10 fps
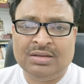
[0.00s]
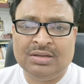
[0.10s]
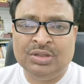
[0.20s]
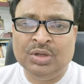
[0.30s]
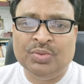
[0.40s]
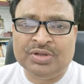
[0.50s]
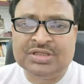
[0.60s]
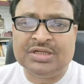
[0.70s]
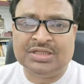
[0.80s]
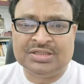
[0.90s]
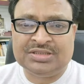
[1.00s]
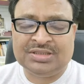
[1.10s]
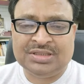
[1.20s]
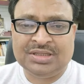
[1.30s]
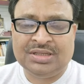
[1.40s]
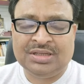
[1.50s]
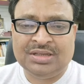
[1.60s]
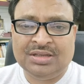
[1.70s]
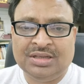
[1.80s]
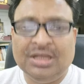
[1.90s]
universities,
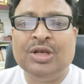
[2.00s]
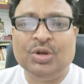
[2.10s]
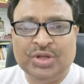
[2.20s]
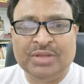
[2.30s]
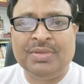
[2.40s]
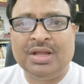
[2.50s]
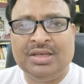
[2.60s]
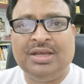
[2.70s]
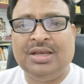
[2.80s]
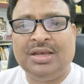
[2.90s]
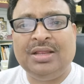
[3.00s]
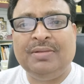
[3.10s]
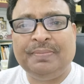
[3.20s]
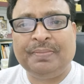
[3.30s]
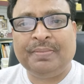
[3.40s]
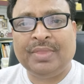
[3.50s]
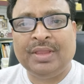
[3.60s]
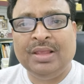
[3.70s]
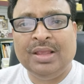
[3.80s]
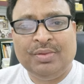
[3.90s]
including mine,
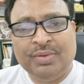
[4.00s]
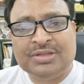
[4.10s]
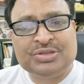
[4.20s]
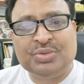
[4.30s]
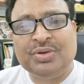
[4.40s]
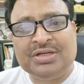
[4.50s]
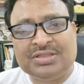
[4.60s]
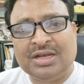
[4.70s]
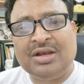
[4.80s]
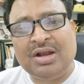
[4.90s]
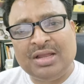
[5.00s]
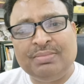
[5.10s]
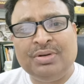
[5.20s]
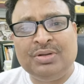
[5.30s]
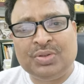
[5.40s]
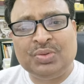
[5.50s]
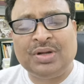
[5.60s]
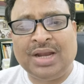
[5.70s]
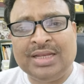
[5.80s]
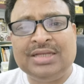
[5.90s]
where students are not able to
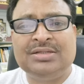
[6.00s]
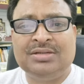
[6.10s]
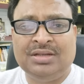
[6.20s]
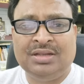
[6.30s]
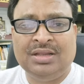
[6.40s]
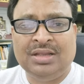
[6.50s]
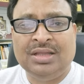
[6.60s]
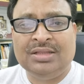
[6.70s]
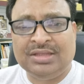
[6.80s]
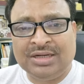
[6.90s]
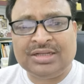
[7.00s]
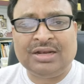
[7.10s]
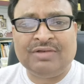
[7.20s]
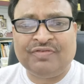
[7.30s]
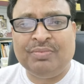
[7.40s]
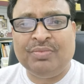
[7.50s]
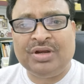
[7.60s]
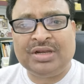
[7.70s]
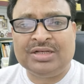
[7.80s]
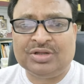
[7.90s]
write theoretical
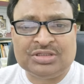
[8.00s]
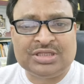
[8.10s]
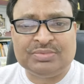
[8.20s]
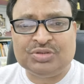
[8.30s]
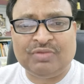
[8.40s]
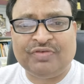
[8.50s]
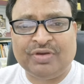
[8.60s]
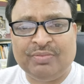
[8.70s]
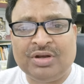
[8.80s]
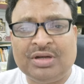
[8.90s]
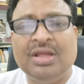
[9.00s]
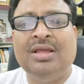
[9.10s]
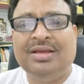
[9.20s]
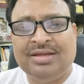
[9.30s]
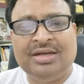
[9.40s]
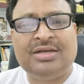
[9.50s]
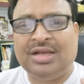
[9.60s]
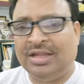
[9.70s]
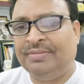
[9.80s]
framework and conceptual framework correctly